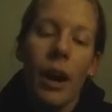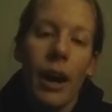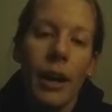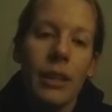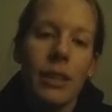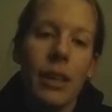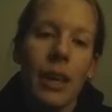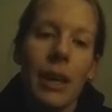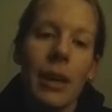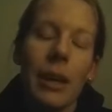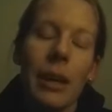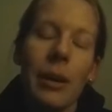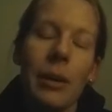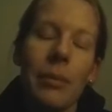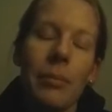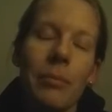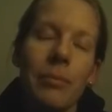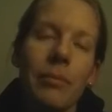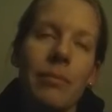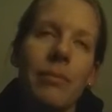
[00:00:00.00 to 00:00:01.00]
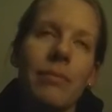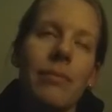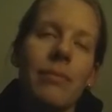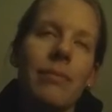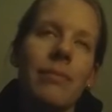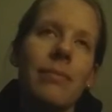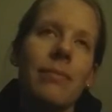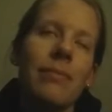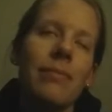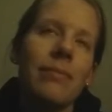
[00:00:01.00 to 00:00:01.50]
I
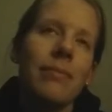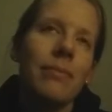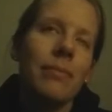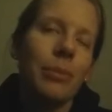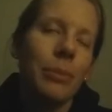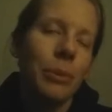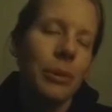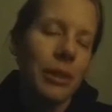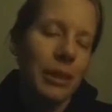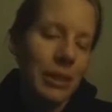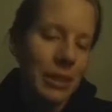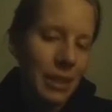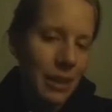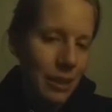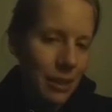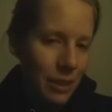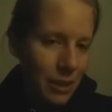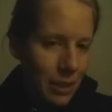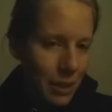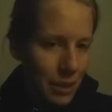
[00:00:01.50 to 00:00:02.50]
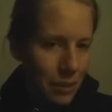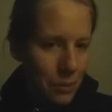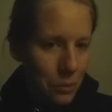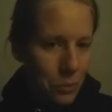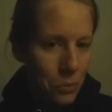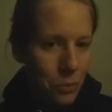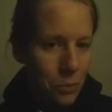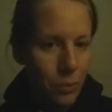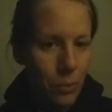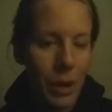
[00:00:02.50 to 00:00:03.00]
am pretty good at
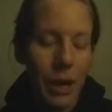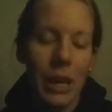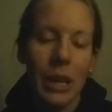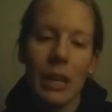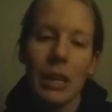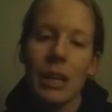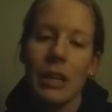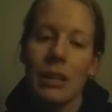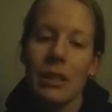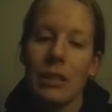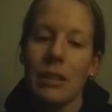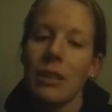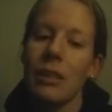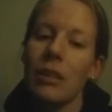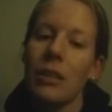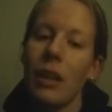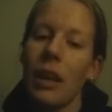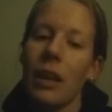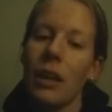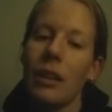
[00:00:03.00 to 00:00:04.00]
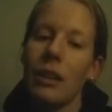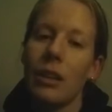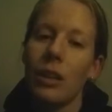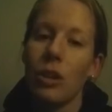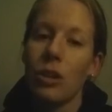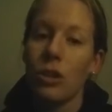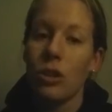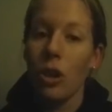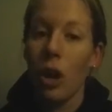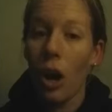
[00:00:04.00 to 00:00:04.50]
waiting until like
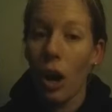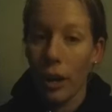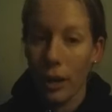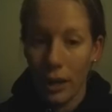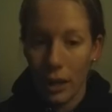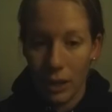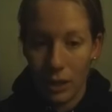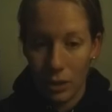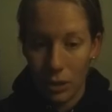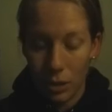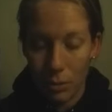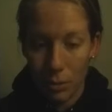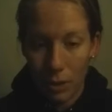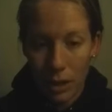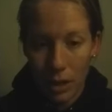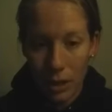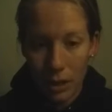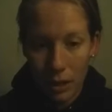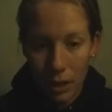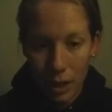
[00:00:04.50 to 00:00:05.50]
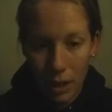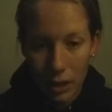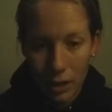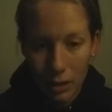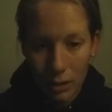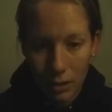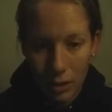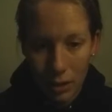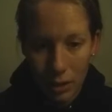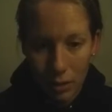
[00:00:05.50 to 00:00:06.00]
they're talking to me.
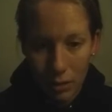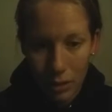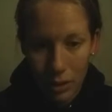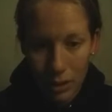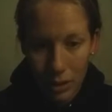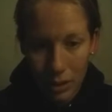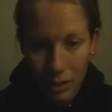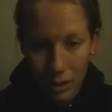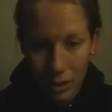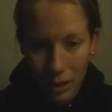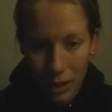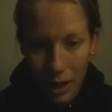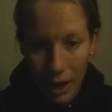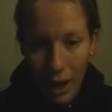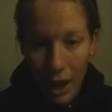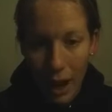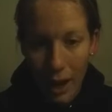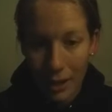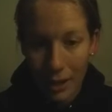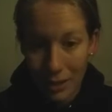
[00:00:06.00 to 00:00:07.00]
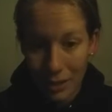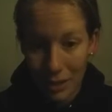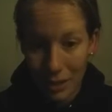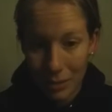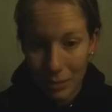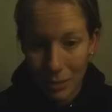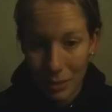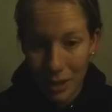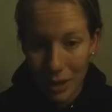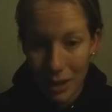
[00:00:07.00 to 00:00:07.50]
Like they don't necessarily
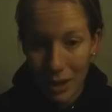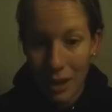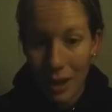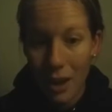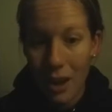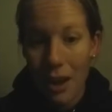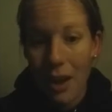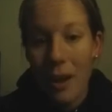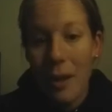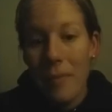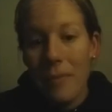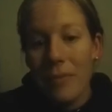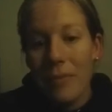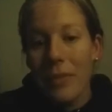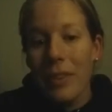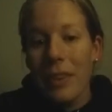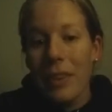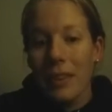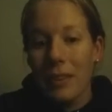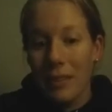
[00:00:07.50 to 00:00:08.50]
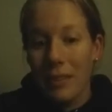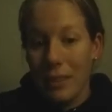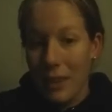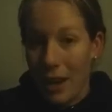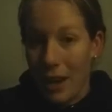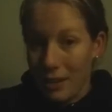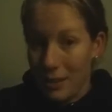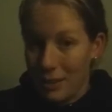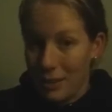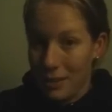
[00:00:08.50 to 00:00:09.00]
ask me.
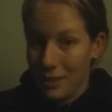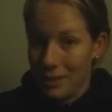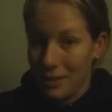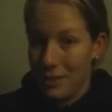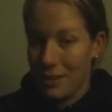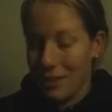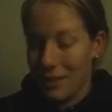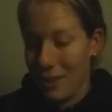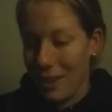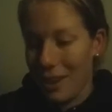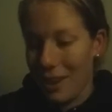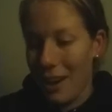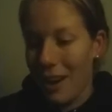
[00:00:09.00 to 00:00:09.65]
Yes.